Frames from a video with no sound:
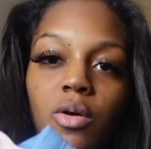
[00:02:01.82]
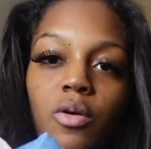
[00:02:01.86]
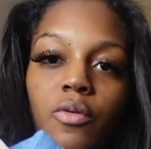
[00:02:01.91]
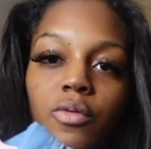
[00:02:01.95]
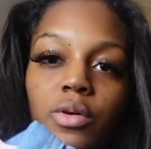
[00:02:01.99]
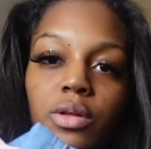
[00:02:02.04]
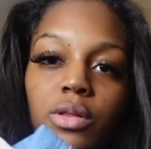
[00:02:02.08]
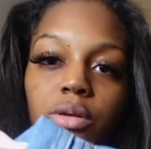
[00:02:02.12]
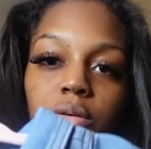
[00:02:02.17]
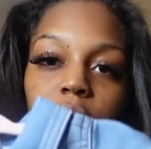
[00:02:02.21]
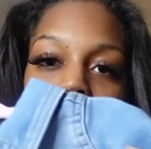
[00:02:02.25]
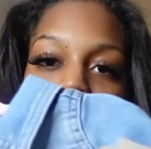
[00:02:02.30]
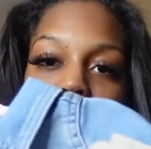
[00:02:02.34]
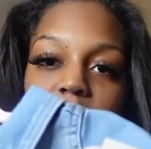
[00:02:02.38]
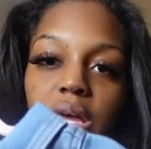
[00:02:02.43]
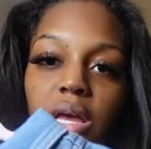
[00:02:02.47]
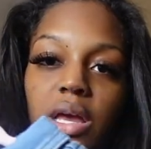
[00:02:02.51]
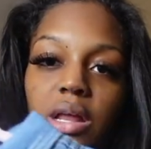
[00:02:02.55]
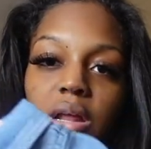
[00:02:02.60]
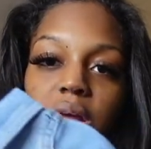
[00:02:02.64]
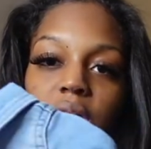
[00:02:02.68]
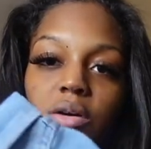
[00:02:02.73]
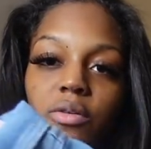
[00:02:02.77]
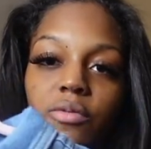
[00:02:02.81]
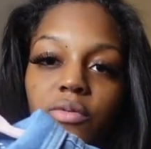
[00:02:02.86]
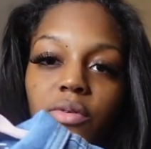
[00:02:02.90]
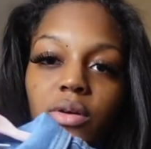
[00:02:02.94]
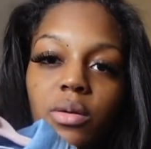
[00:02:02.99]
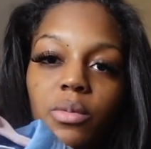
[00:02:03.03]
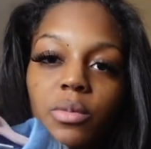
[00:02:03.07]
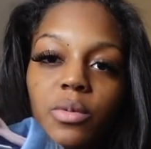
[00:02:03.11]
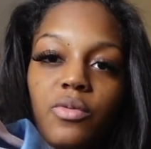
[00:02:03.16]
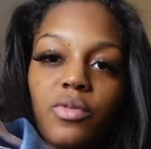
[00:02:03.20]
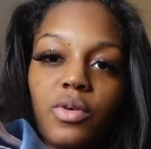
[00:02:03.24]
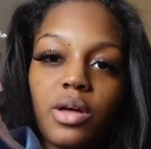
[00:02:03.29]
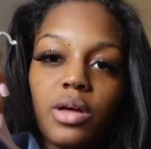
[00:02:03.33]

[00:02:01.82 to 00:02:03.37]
over a little tan outfit with